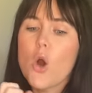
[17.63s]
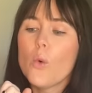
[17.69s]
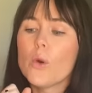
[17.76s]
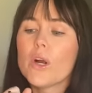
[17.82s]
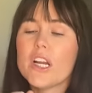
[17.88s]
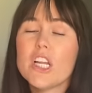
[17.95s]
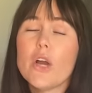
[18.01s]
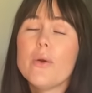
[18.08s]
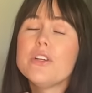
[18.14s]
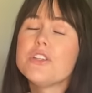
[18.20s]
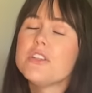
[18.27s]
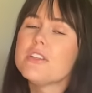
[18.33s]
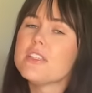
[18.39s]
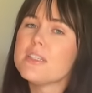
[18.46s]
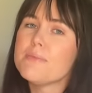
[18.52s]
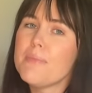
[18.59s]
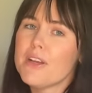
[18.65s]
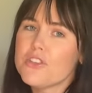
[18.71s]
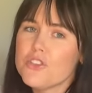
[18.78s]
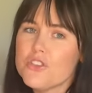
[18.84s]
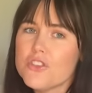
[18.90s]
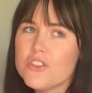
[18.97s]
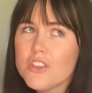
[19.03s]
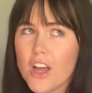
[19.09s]
We're gonna go into the special
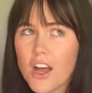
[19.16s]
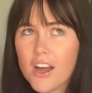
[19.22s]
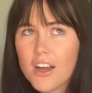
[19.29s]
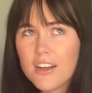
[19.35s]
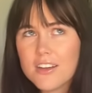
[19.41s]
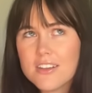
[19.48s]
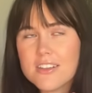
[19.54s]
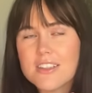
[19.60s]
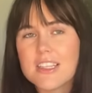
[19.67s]
songs,